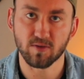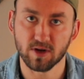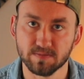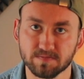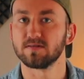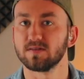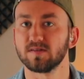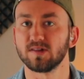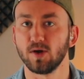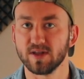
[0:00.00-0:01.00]
one.
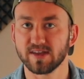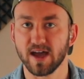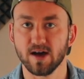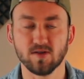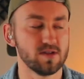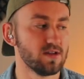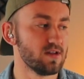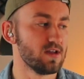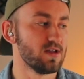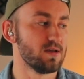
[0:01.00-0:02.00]
Slow it down.
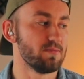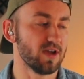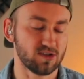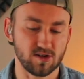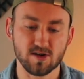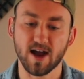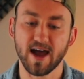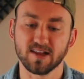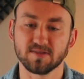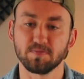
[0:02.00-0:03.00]
Make sure your
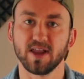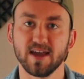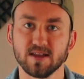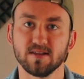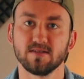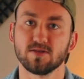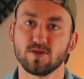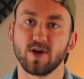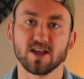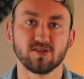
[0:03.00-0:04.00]
hand's playing the
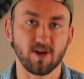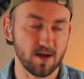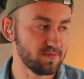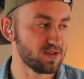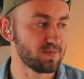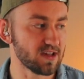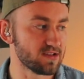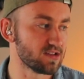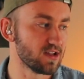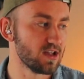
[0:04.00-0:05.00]
right drums because